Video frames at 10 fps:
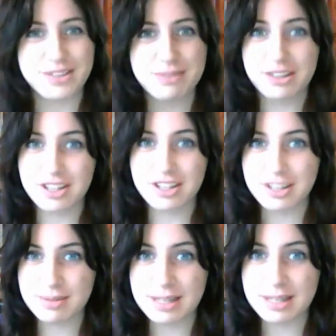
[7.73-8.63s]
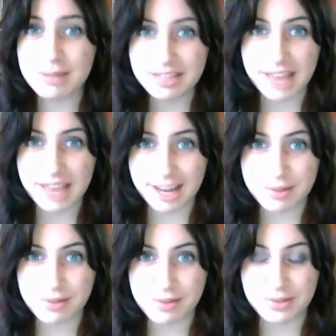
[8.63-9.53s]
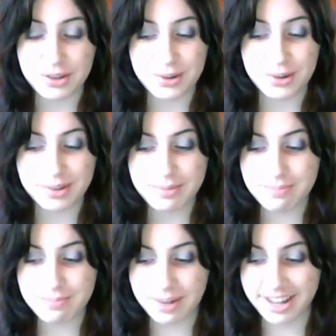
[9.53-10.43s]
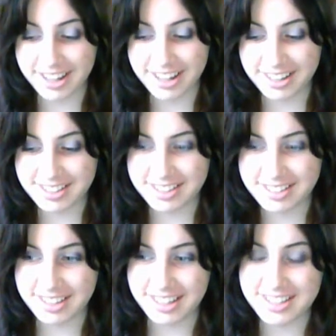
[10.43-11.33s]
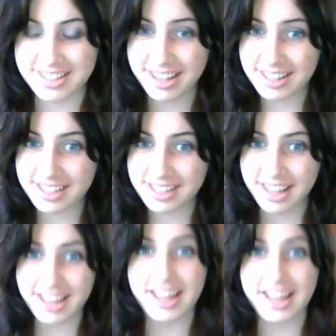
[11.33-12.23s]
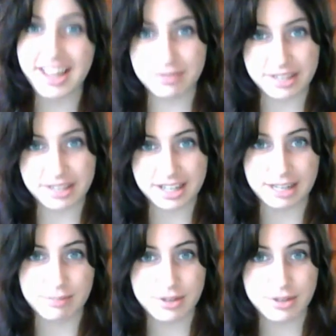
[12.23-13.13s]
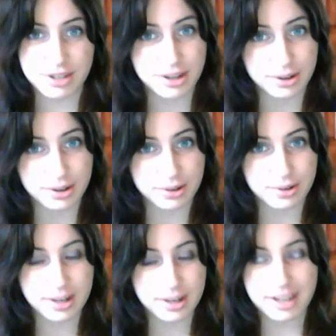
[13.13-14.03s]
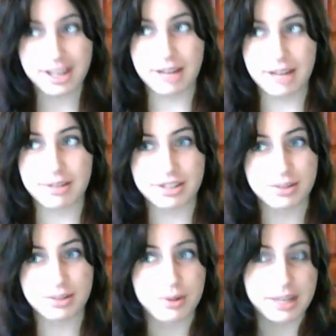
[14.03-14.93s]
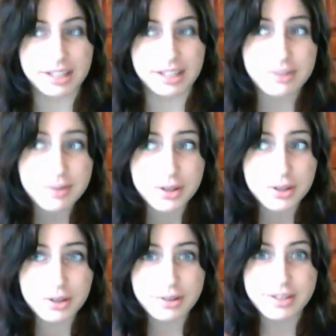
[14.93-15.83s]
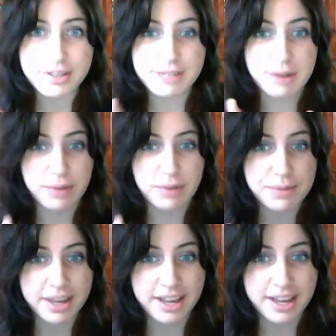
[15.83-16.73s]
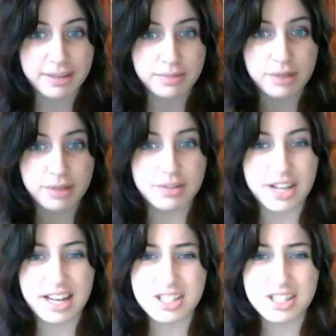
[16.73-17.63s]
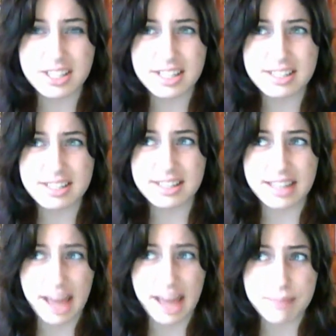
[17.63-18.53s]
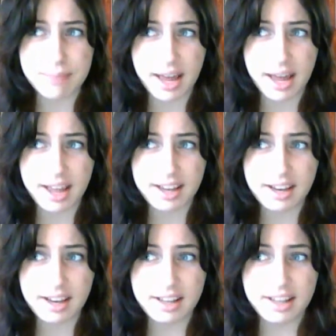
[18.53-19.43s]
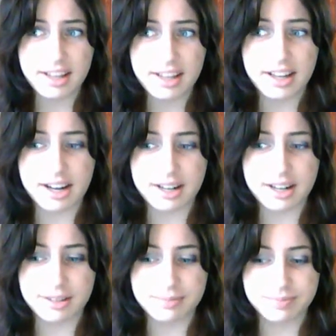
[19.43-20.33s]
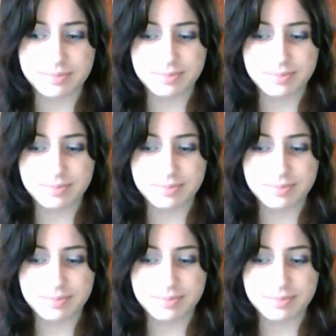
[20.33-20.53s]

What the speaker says: it's been a long time since I made an anime review, but I decided today I have free time, so I'm gonna do a quick little review using my webcam, which actually isn't that bad, and